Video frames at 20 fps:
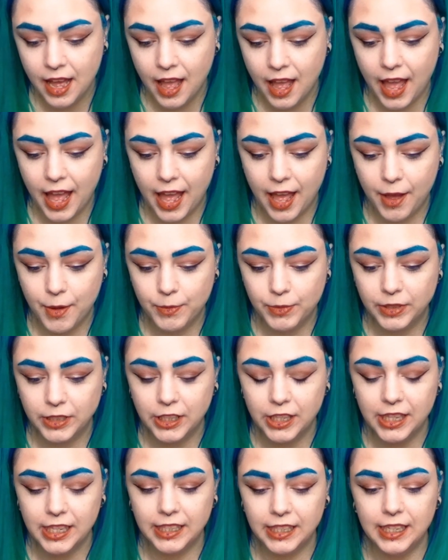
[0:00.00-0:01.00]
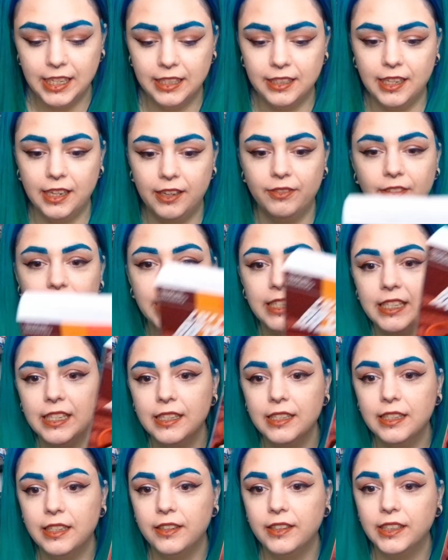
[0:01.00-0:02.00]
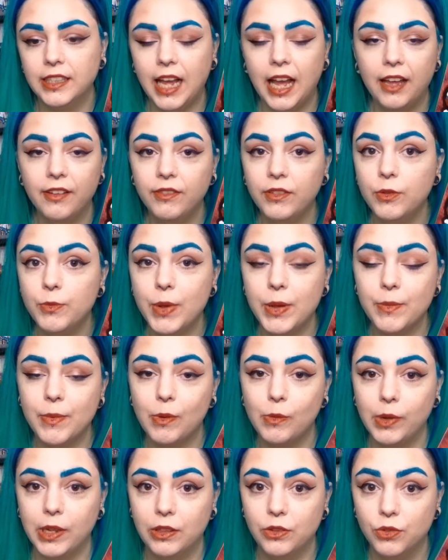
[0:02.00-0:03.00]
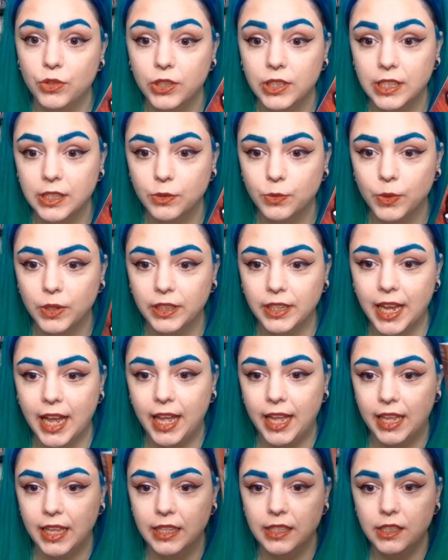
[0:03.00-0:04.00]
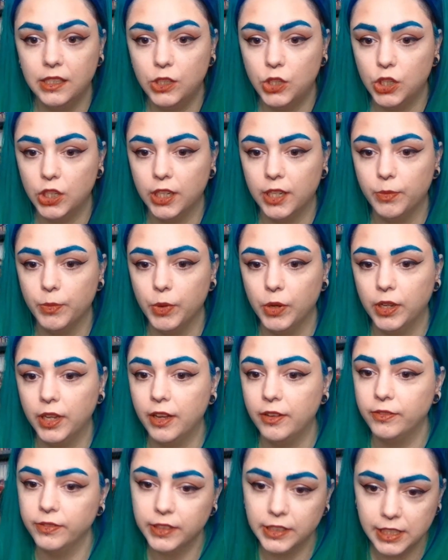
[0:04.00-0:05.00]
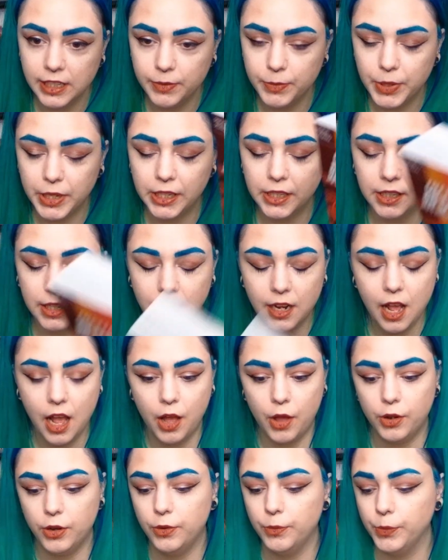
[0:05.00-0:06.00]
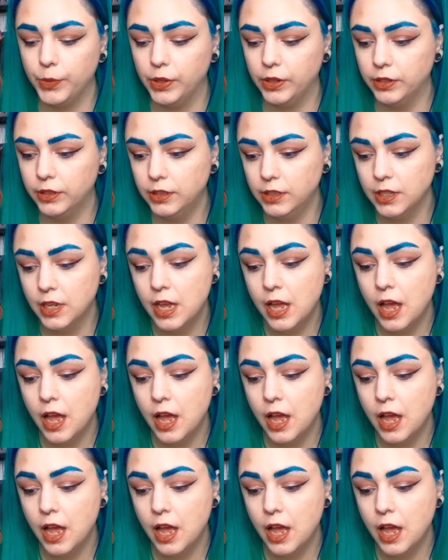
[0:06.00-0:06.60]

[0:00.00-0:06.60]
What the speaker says: So this is a racing series. I haven't made my way through this one yet. It is a chunky boy, obviously being in an omnibus.